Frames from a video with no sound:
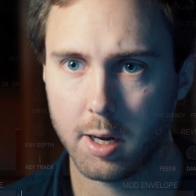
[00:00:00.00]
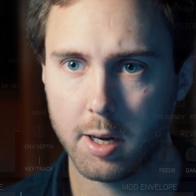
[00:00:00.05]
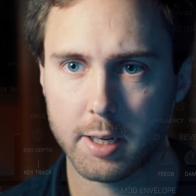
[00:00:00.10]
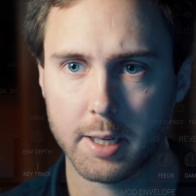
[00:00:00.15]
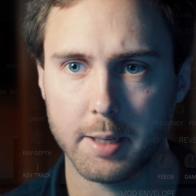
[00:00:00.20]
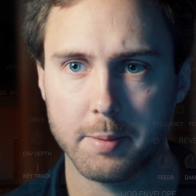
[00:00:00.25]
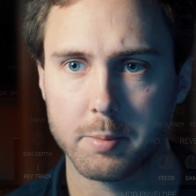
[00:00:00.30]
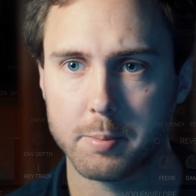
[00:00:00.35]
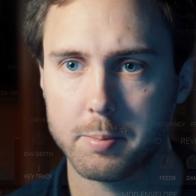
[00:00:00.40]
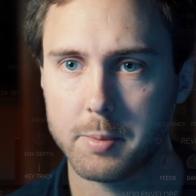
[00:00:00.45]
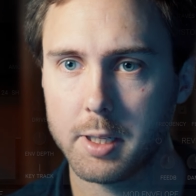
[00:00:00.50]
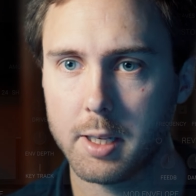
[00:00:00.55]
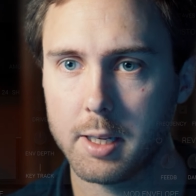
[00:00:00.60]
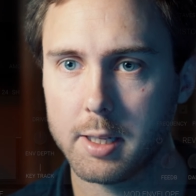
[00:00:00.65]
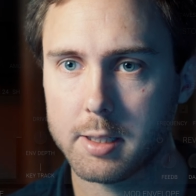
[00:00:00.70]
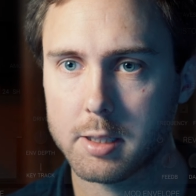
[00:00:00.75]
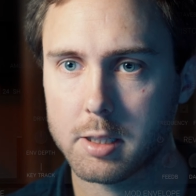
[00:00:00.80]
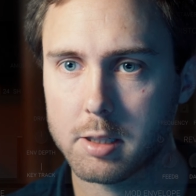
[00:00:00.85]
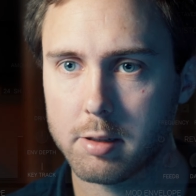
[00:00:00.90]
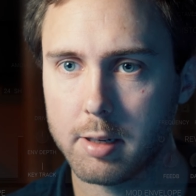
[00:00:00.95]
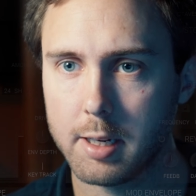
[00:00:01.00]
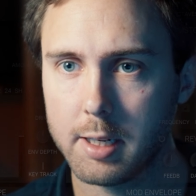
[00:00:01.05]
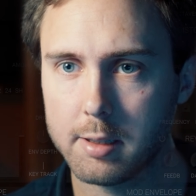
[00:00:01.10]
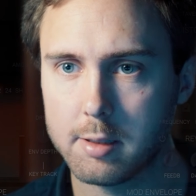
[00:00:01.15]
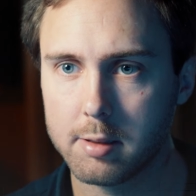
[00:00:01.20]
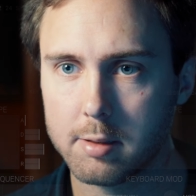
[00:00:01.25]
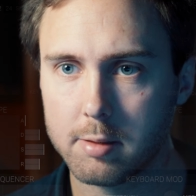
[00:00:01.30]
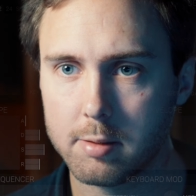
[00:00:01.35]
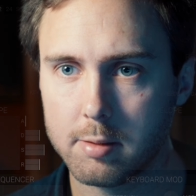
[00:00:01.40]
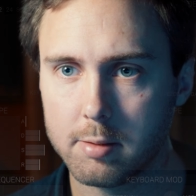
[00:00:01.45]
okay, but let's try
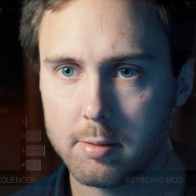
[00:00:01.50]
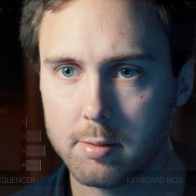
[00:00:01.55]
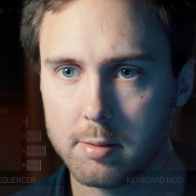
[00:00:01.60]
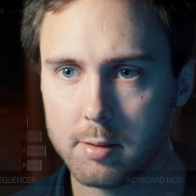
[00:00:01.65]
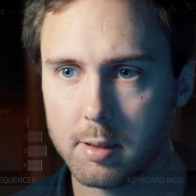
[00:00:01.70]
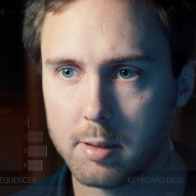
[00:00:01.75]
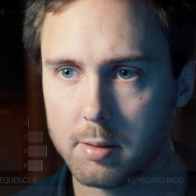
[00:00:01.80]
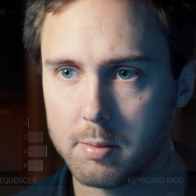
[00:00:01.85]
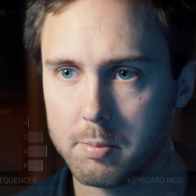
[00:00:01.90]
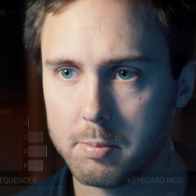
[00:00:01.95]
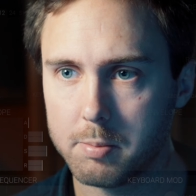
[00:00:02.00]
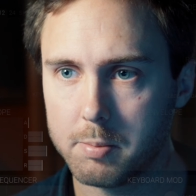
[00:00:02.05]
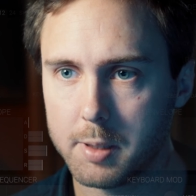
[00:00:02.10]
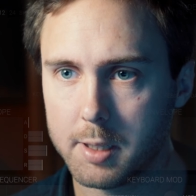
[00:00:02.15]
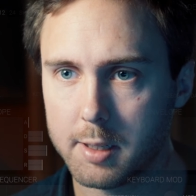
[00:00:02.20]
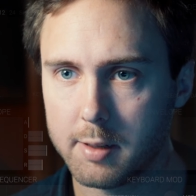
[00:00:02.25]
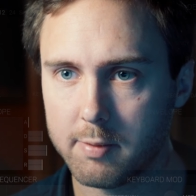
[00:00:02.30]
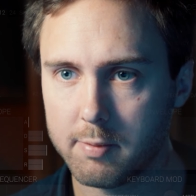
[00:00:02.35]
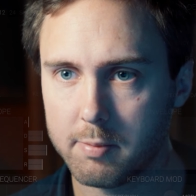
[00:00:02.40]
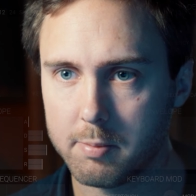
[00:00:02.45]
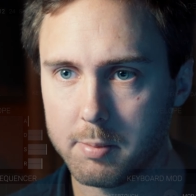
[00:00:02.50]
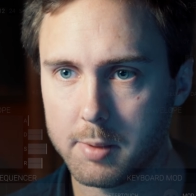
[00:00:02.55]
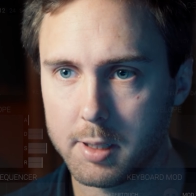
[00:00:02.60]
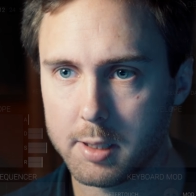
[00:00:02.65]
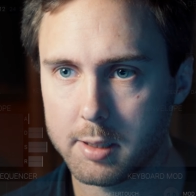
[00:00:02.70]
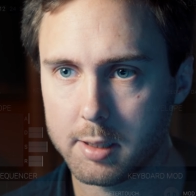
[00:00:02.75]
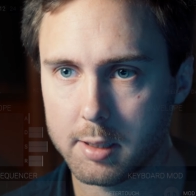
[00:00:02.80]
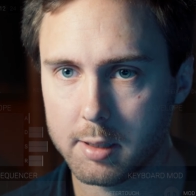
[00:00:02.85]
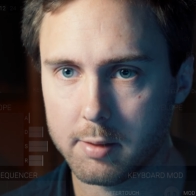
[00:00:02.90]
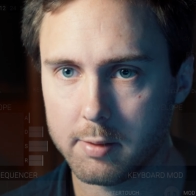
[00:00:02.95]
to do a bit of
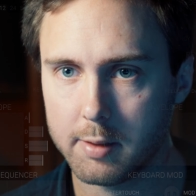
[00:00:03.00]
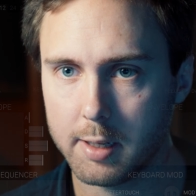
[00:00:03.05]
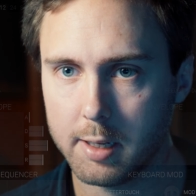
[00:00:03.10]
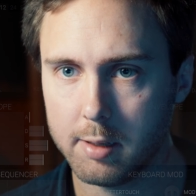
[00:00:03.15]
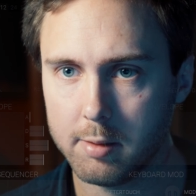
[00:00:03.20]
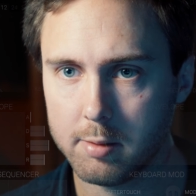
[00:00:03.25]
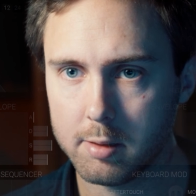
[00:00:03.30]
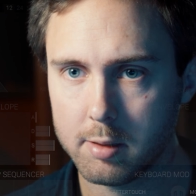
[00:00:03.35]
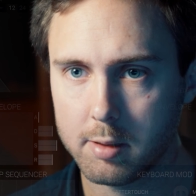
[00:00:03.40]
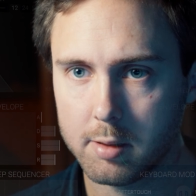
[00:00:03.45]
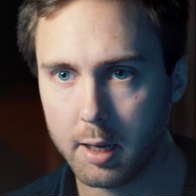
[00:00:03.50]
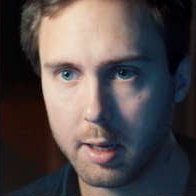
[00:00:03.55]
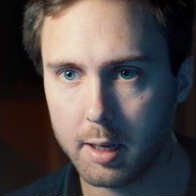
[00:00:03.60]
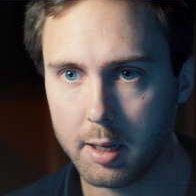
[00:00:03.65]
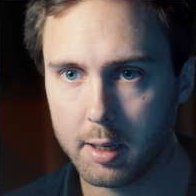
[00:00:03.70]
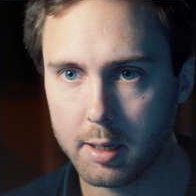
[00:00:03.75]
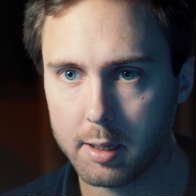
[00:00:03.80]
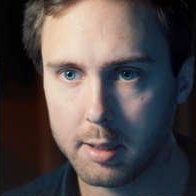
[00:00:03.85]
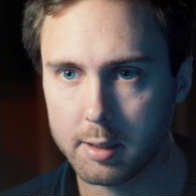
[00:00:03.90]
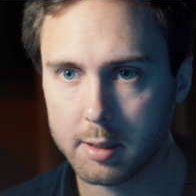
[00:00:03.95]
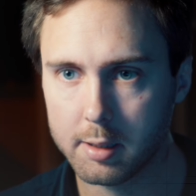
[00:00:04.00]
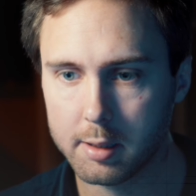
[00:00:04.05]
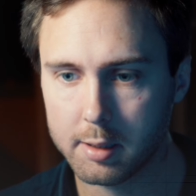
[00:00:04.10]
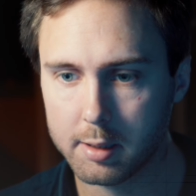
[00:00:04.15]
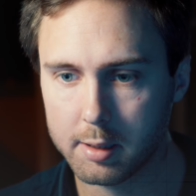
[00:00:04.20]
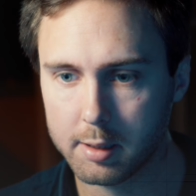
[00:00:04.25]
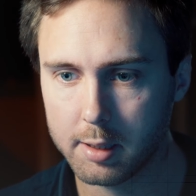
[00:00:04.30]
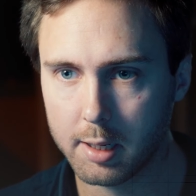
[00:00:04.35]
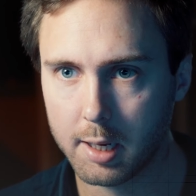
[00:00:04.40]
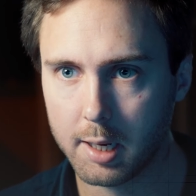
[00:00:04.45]
messing around. And
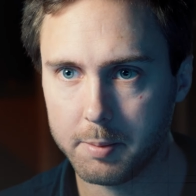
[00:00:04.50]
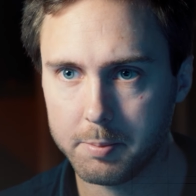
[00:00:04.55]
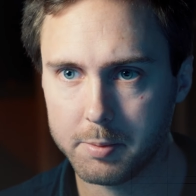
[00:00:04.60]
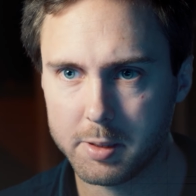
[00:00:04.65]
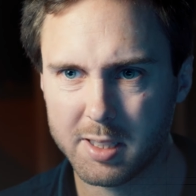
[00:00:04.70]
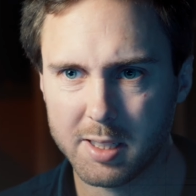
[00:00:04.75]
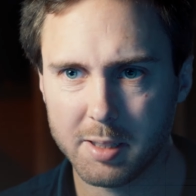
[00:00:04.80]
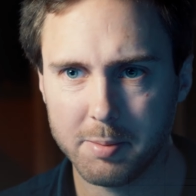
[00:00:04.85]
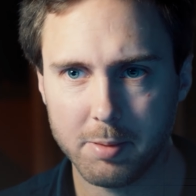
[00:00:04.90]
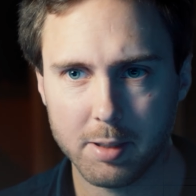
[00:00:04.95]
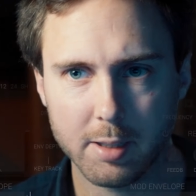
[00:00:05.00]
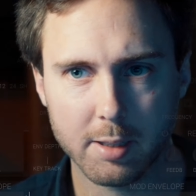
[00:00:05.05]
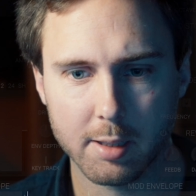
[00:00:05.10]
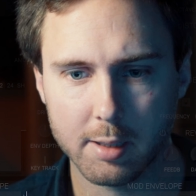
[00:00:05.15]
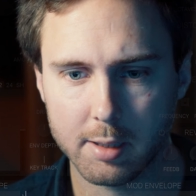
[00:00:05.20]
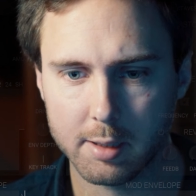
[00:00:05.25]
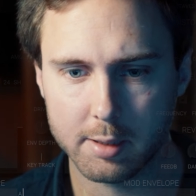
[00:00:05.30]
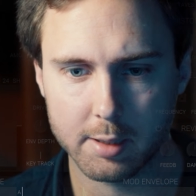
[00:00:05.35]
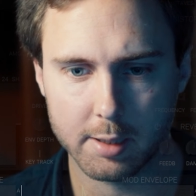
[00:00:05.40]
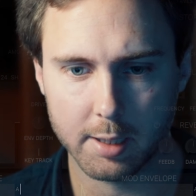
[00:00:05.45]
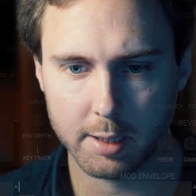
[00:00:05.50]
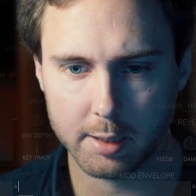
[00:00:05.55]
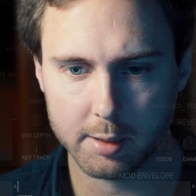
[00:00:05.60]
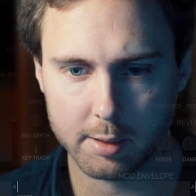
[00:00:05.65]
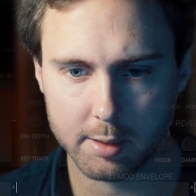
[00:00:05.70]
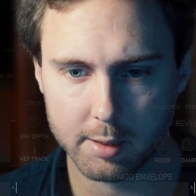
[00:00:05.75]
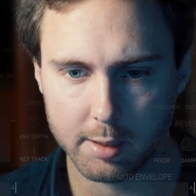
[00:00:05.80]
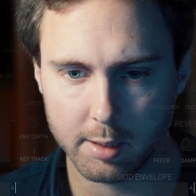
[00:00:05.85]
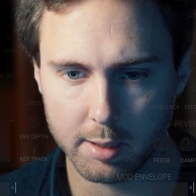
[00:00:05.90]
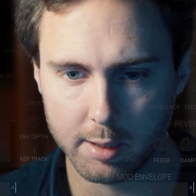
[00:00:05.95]
I'm simply gonna
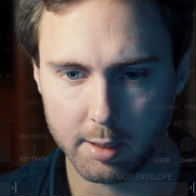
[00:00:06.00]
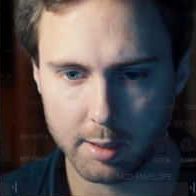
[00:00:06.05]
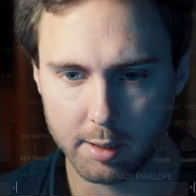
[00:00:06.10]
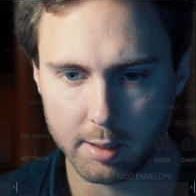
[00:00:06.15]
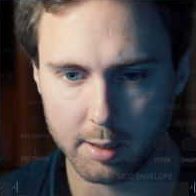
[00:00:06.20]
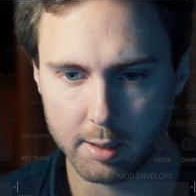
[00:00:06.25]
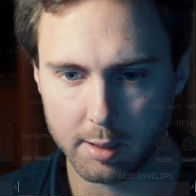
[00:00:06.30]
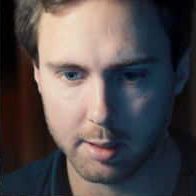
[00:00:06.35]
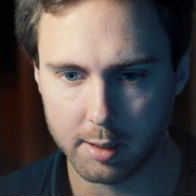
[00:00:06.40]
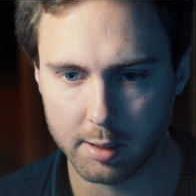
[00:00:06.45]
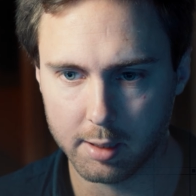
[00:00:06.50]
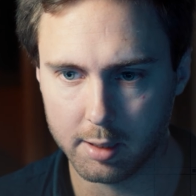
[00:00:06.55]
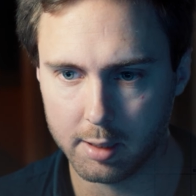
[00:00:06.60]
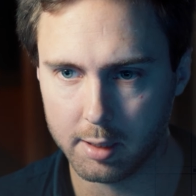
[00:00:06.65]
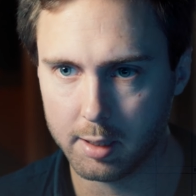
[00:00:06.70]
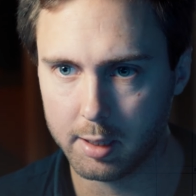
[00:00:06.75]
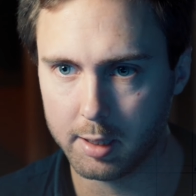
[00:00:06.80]
change the